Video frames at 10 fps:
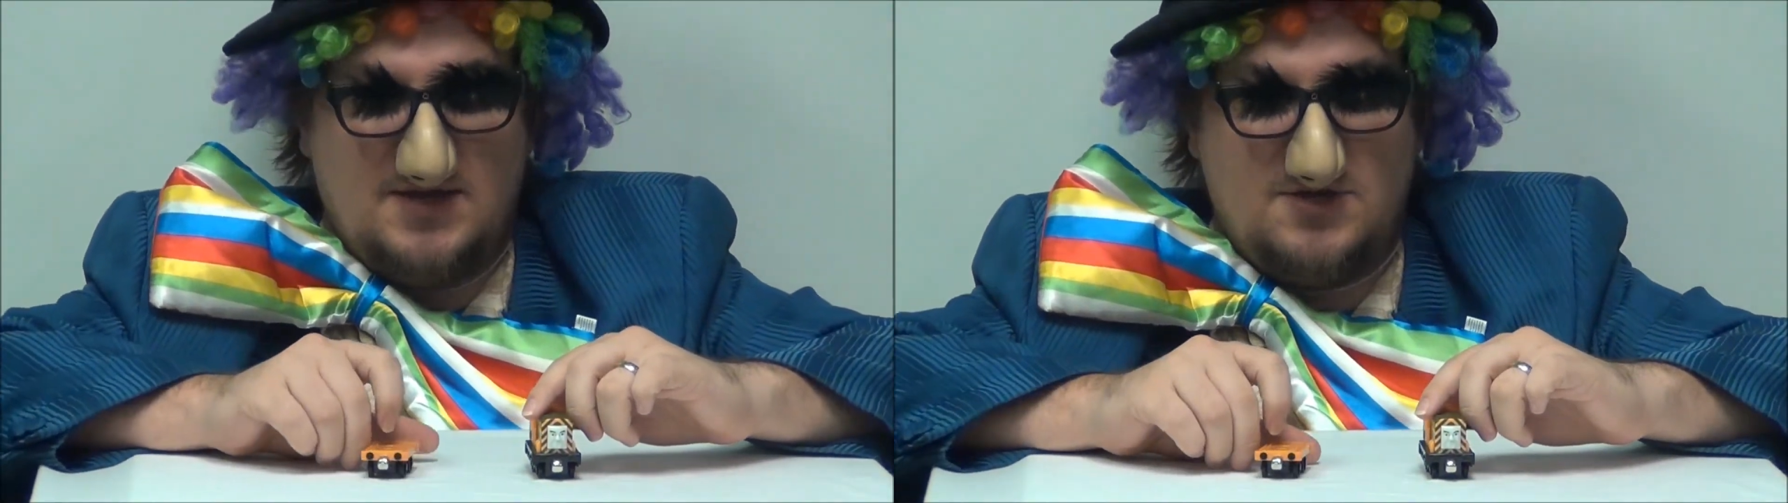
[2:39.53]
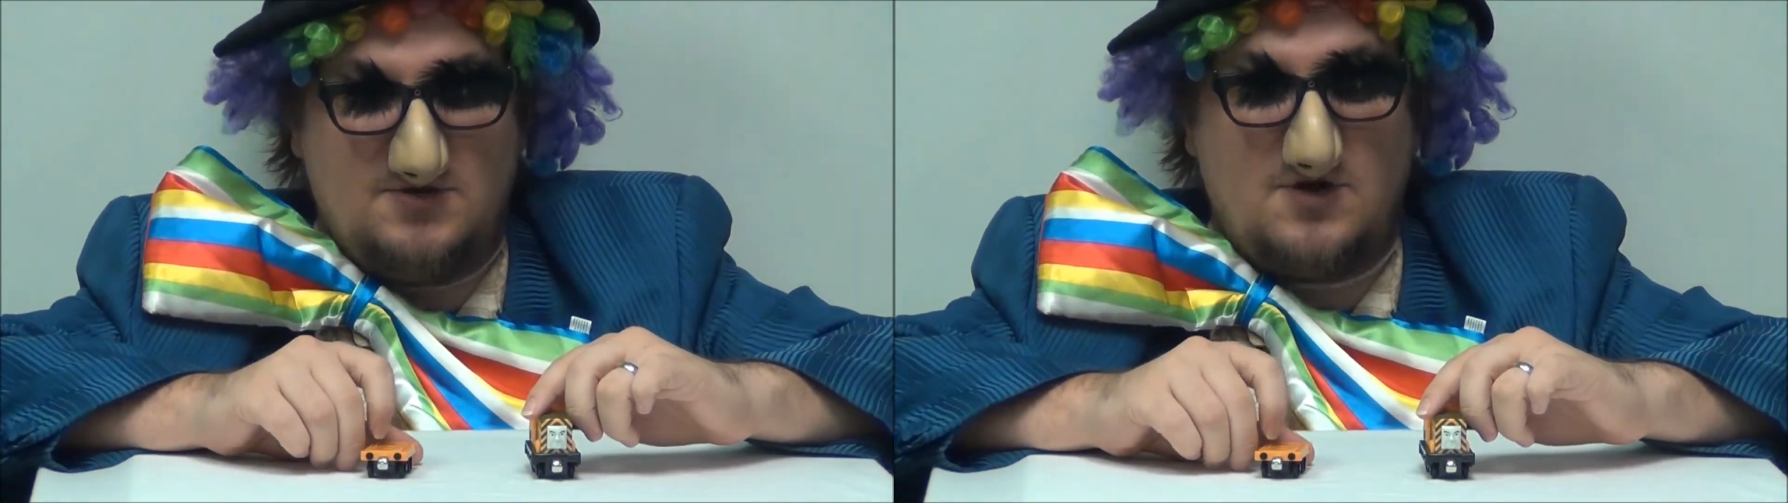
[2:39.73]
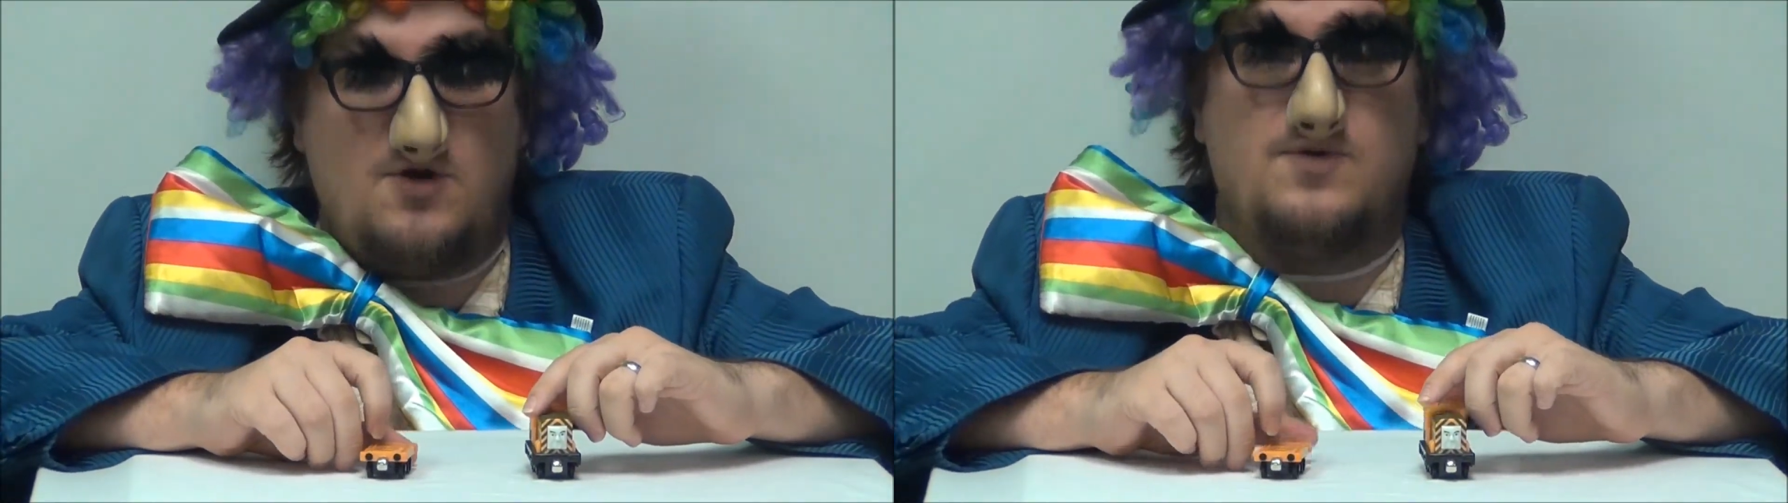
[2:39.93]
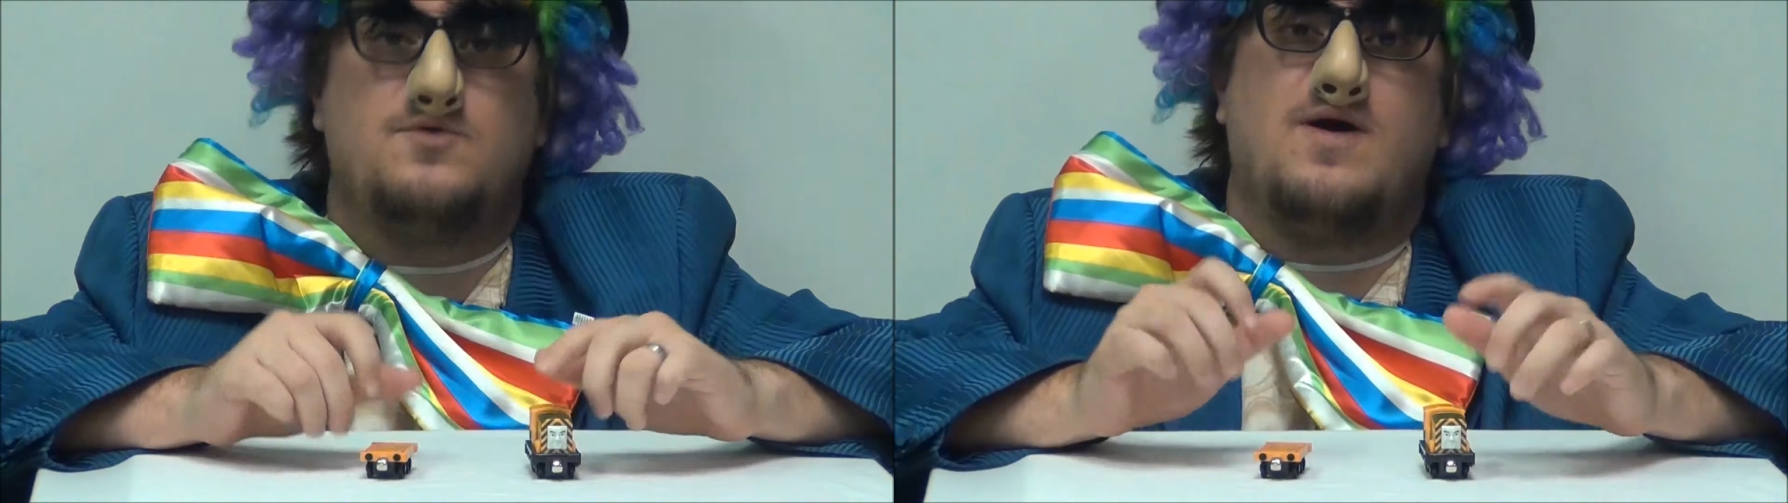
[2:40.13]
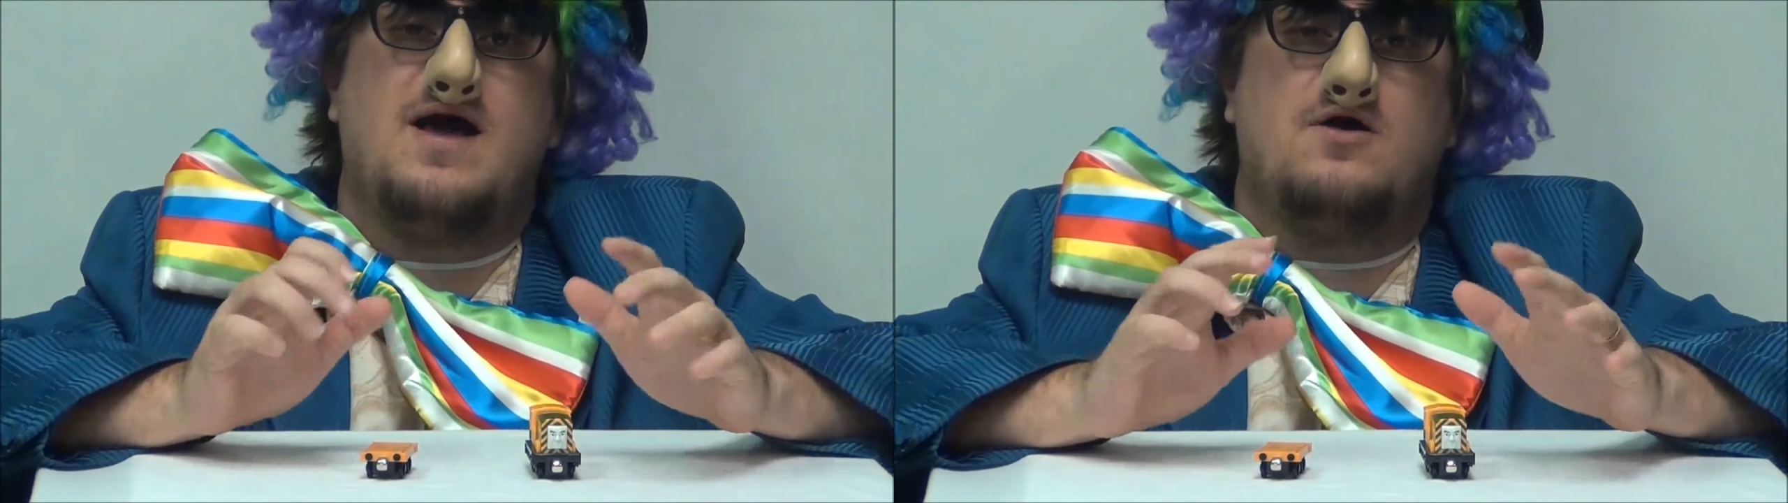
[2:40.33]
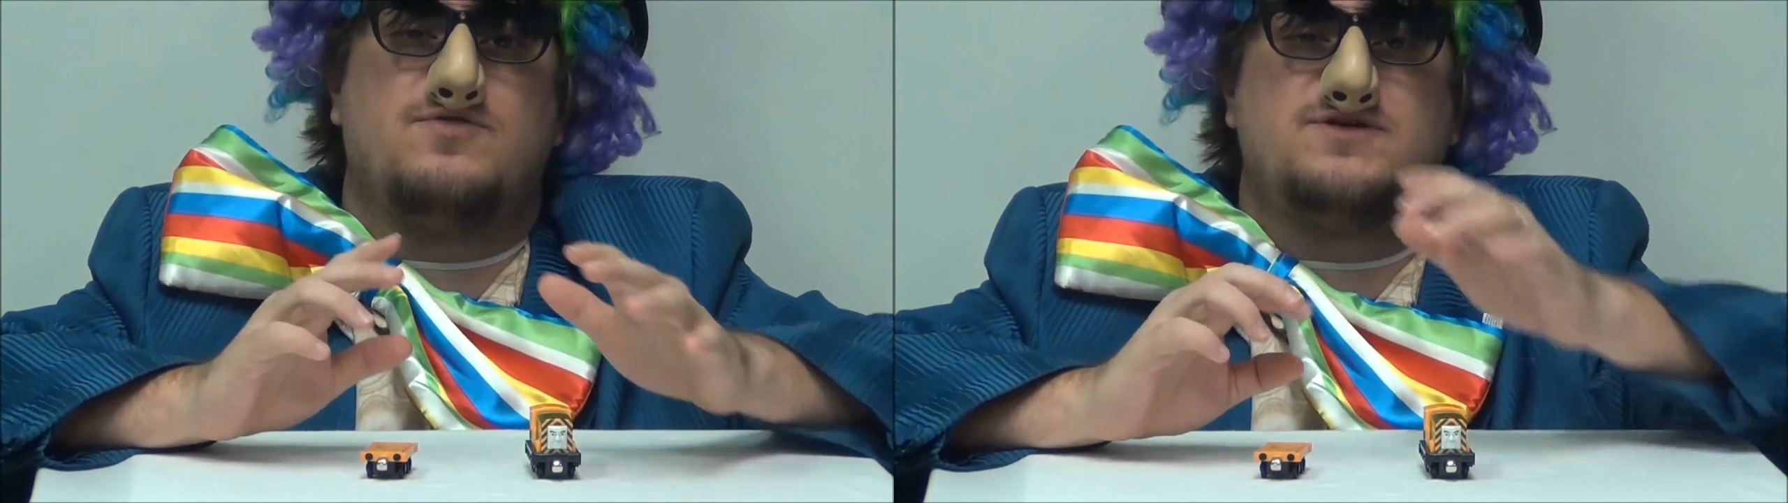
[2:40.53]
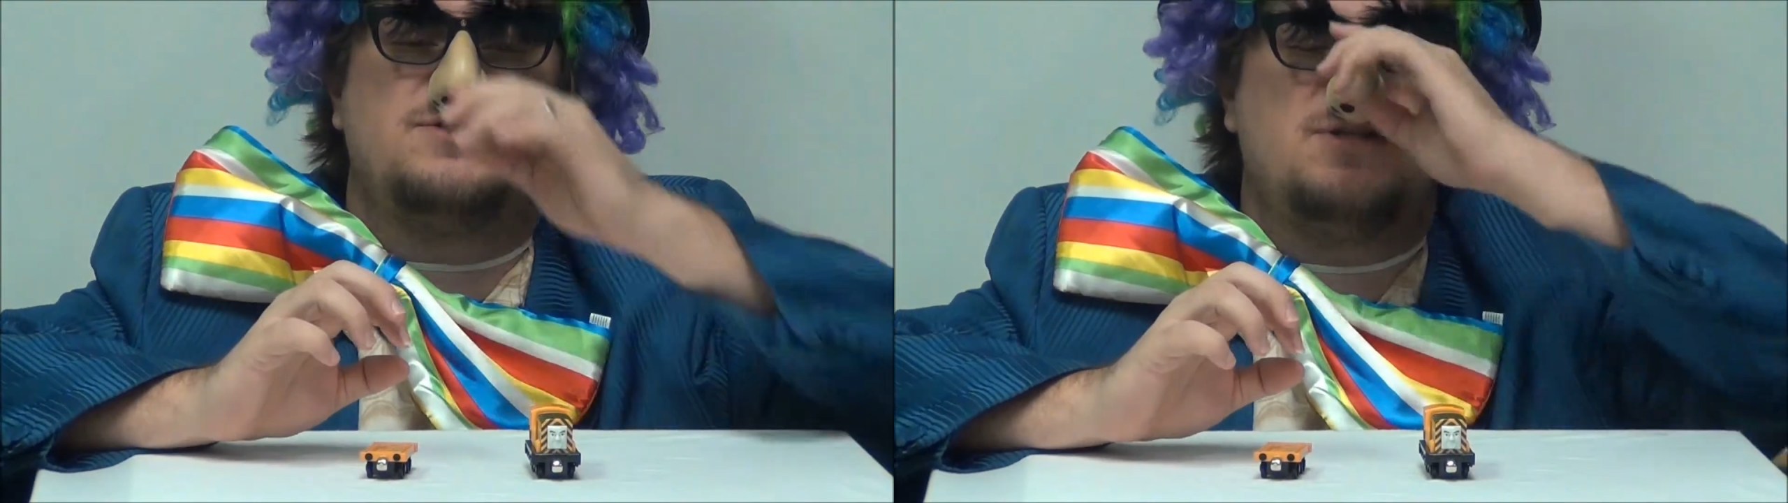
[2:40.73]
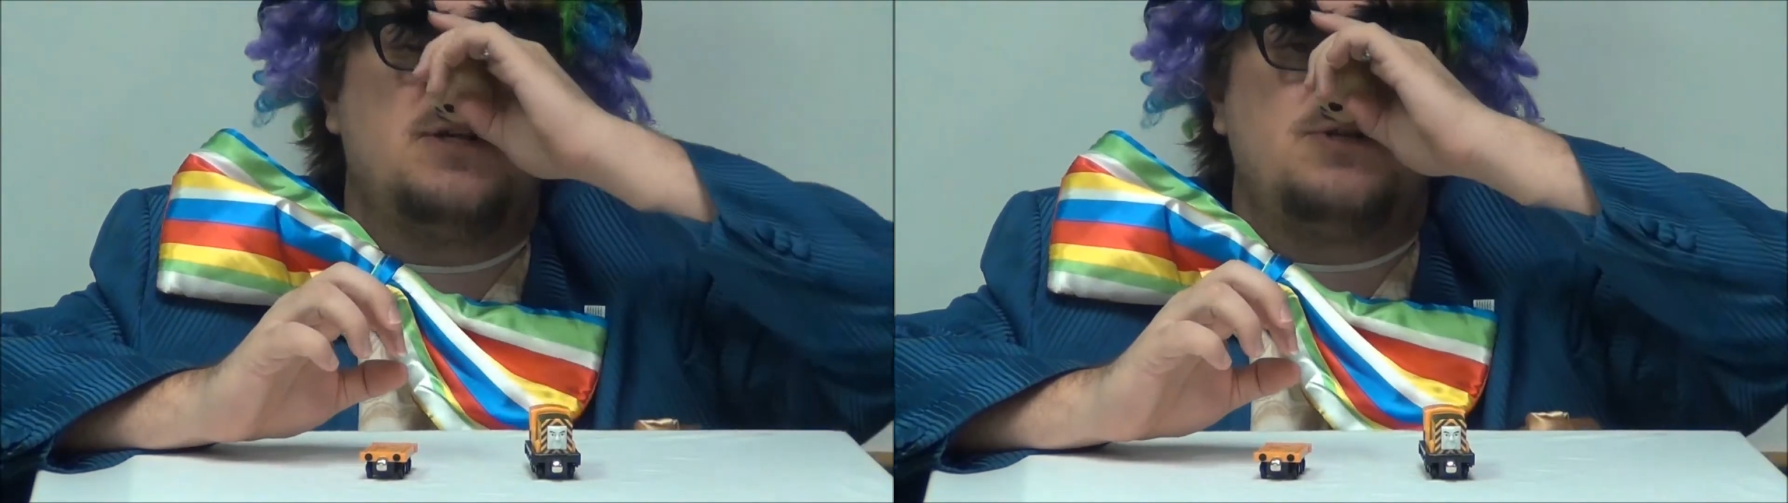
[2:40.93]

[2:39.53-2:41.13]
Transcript: You're going, well, the